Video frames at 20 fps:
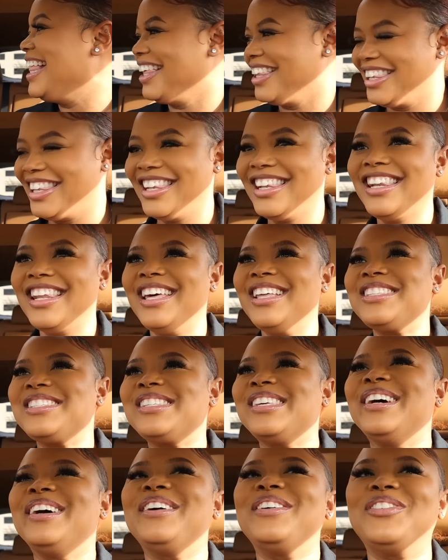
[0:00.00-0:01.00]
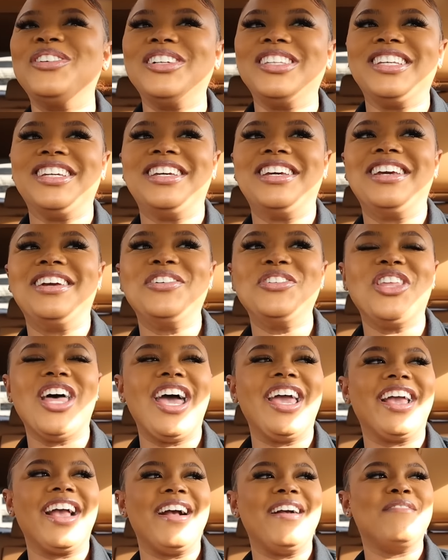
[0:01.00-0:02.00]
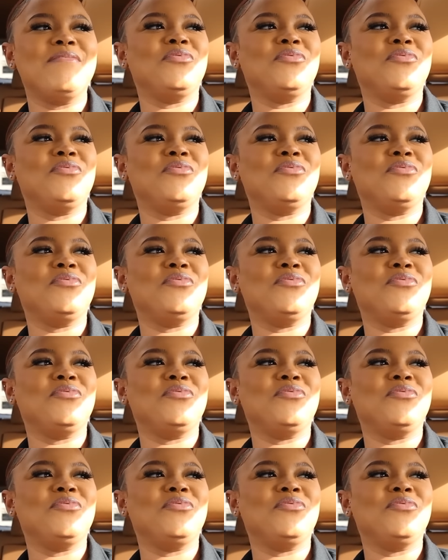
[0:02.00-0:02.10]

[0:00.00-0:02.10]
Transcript: Literally. Like,